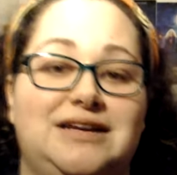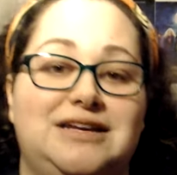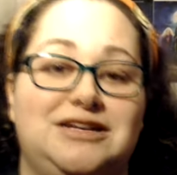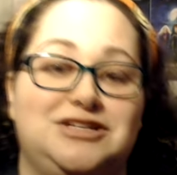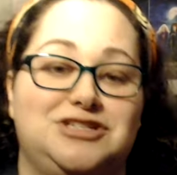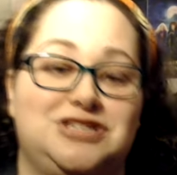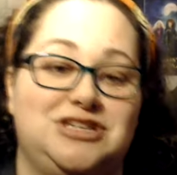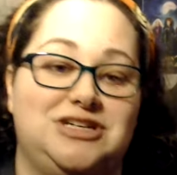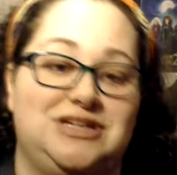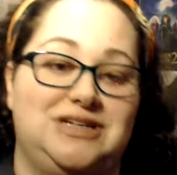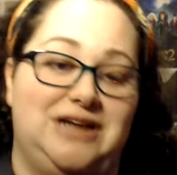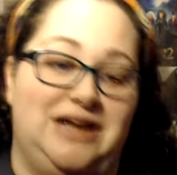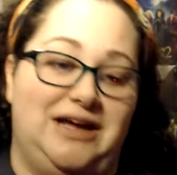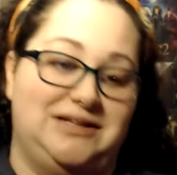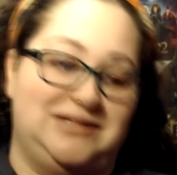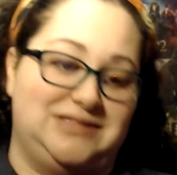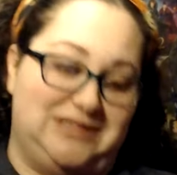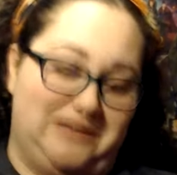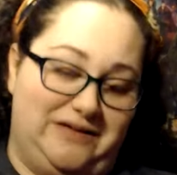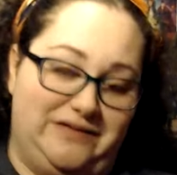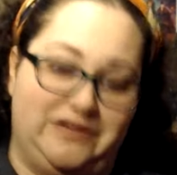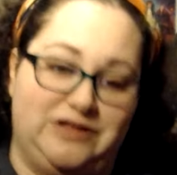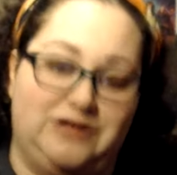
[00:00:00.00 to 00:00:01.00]
Edition at
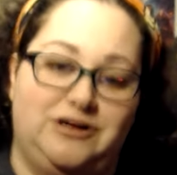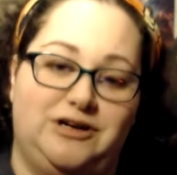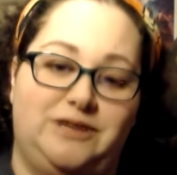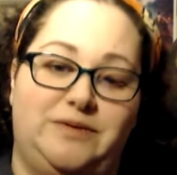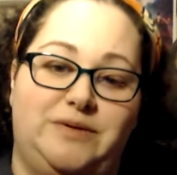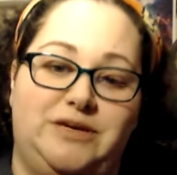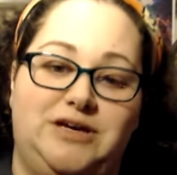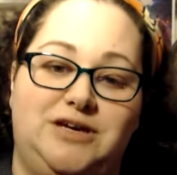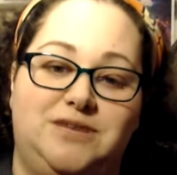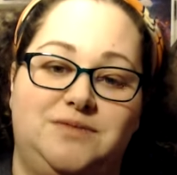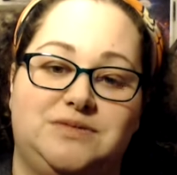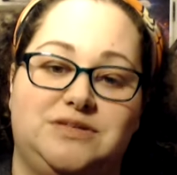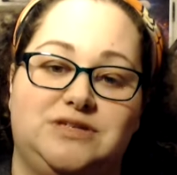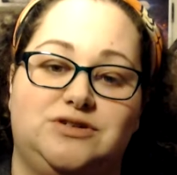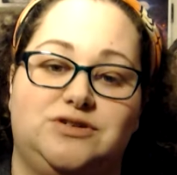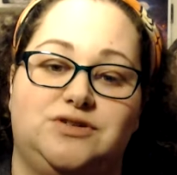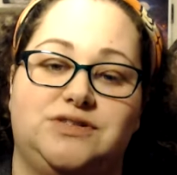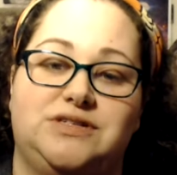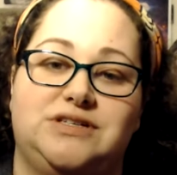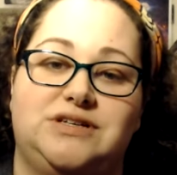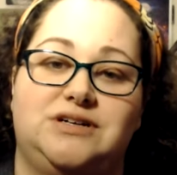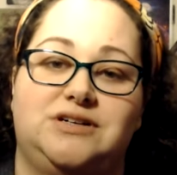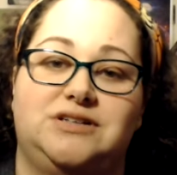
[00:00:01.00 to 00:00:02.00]
7:30 p.m.
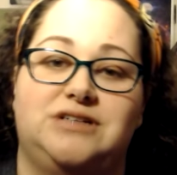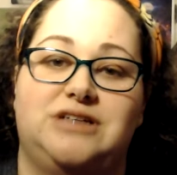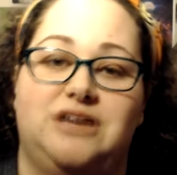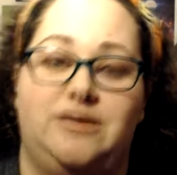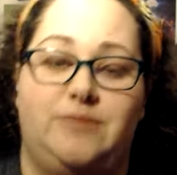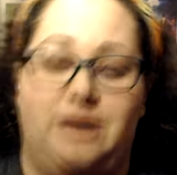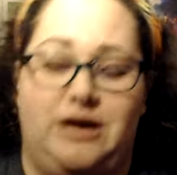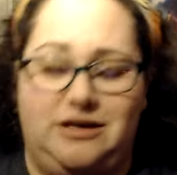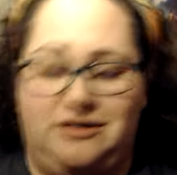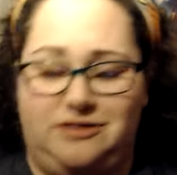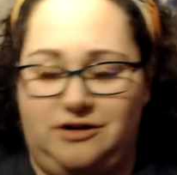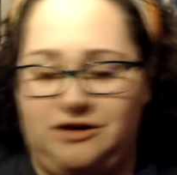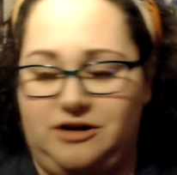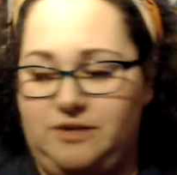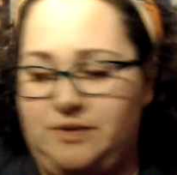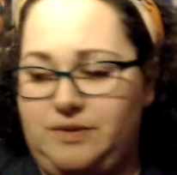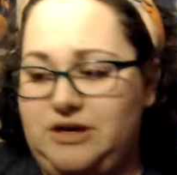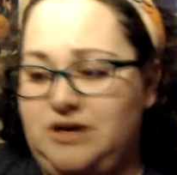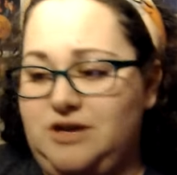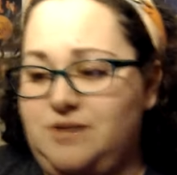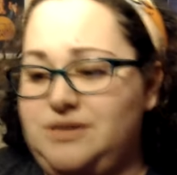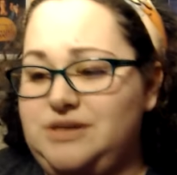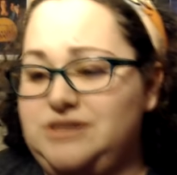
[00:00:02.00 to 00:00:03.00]
Central Standard Time, 8:30
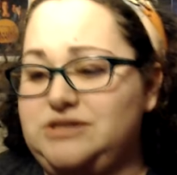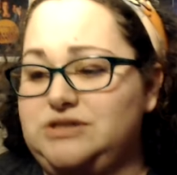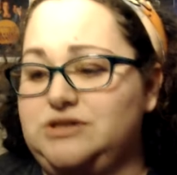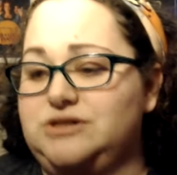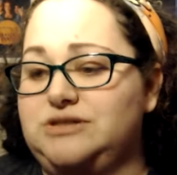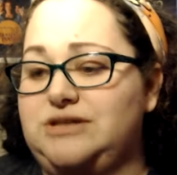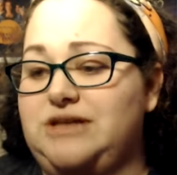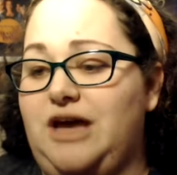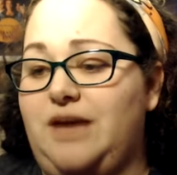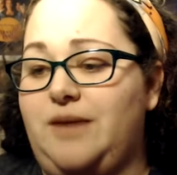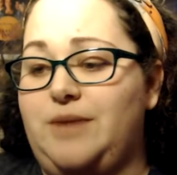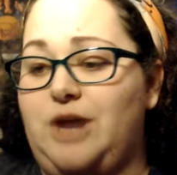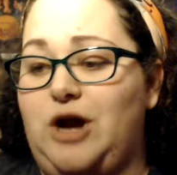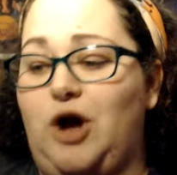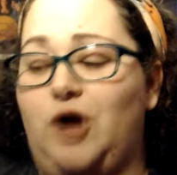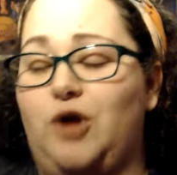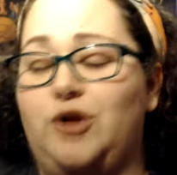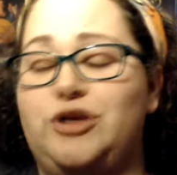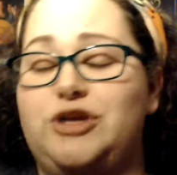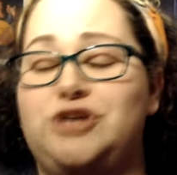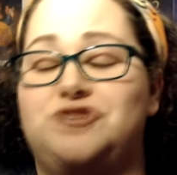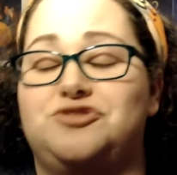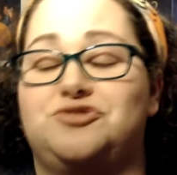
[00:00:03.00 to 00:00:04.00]
p.m. Eastern Time, and
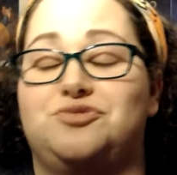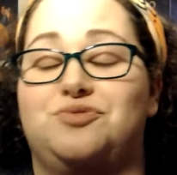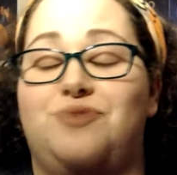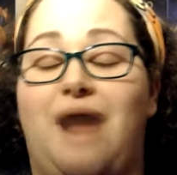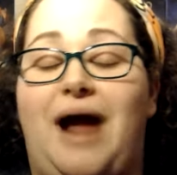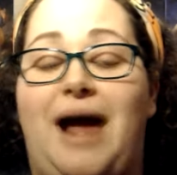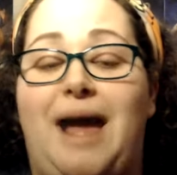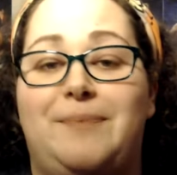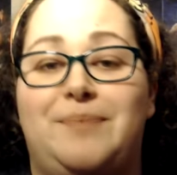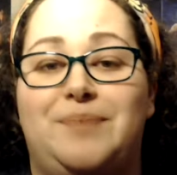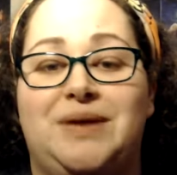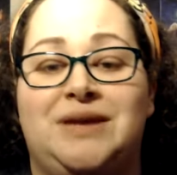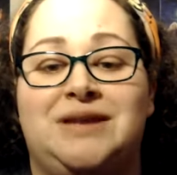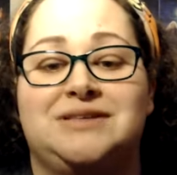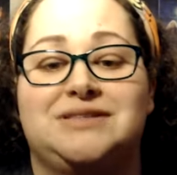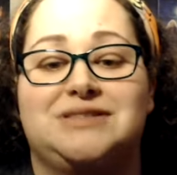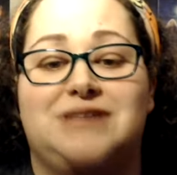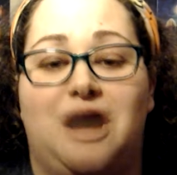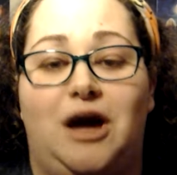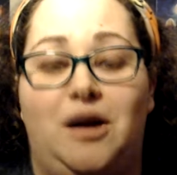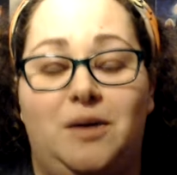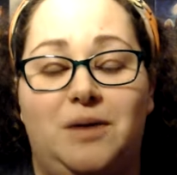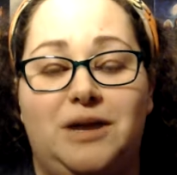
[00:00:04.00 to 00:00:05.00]
holy crap, it is
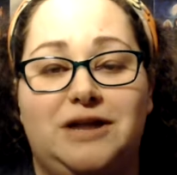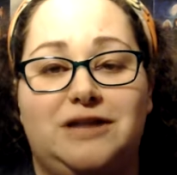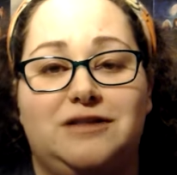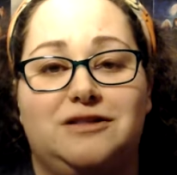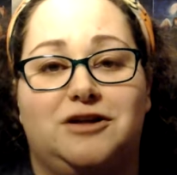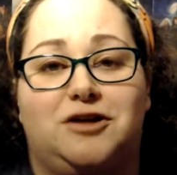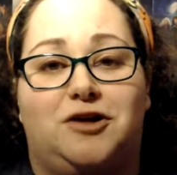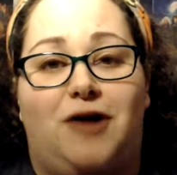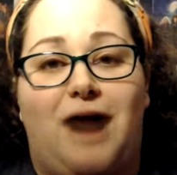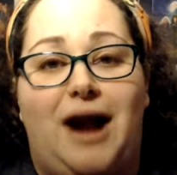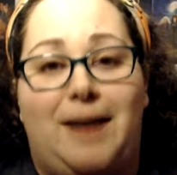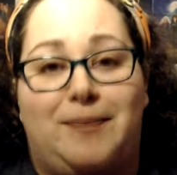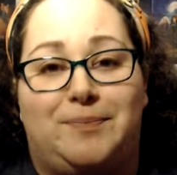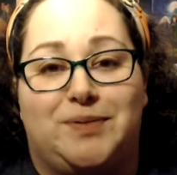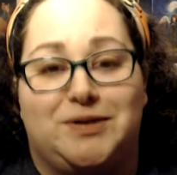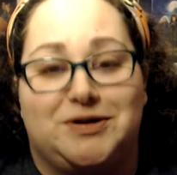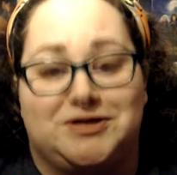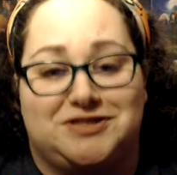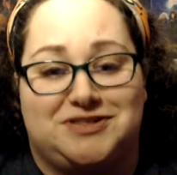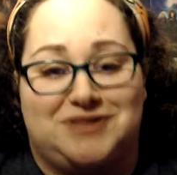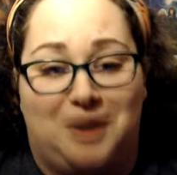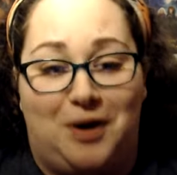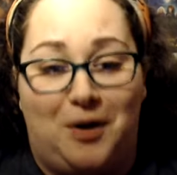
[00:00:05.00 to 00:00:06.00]
going in the
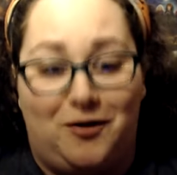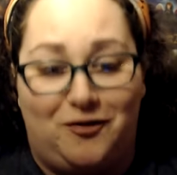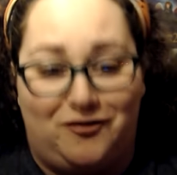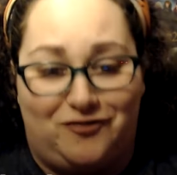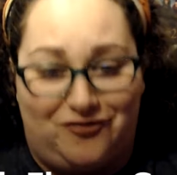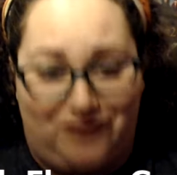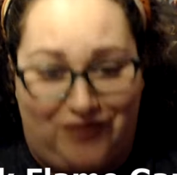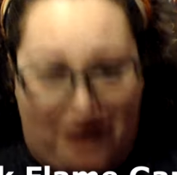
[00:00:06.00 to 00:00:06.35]
crapper so